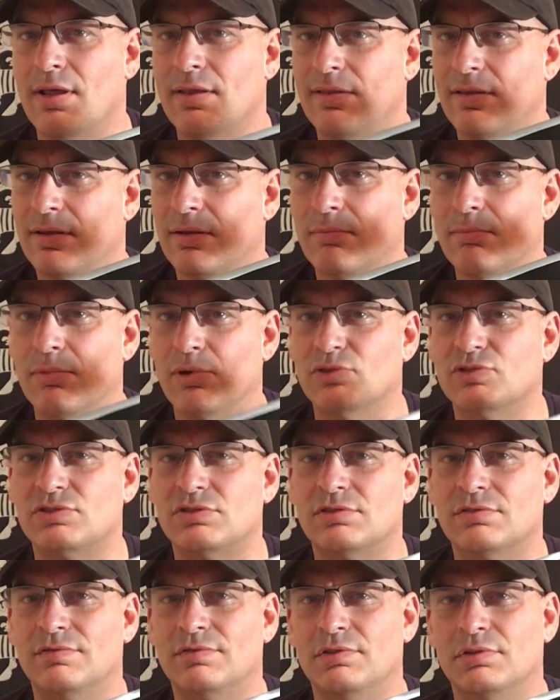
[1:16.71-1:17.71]
I think
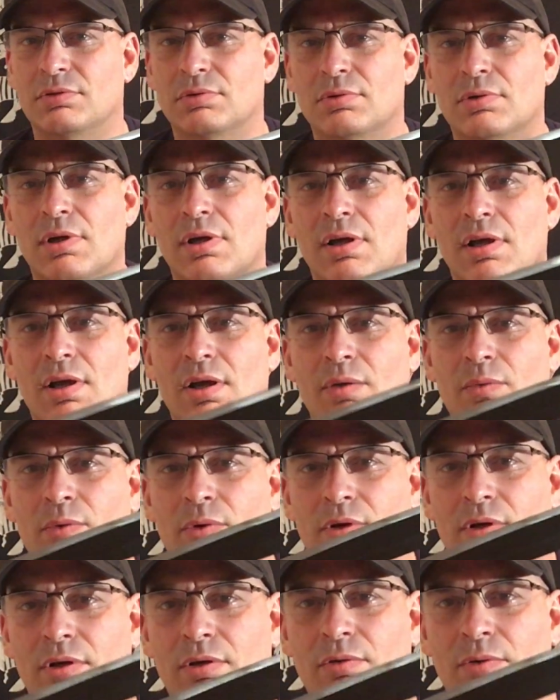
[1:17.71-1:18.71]
most of you
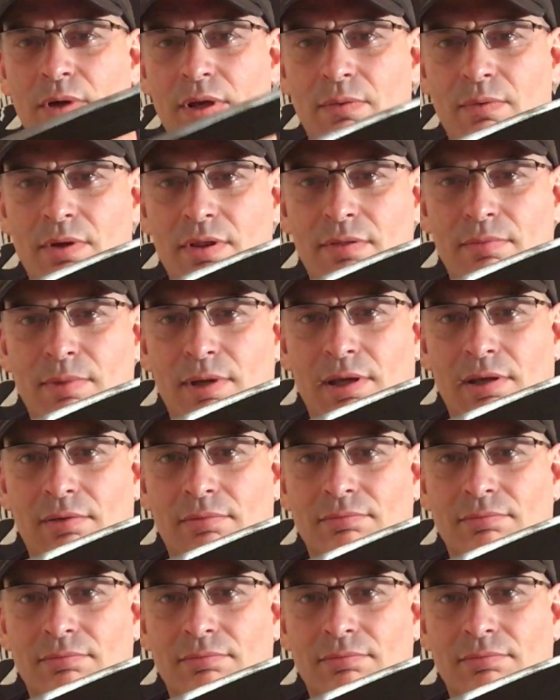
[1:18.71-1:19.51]
would agree with me.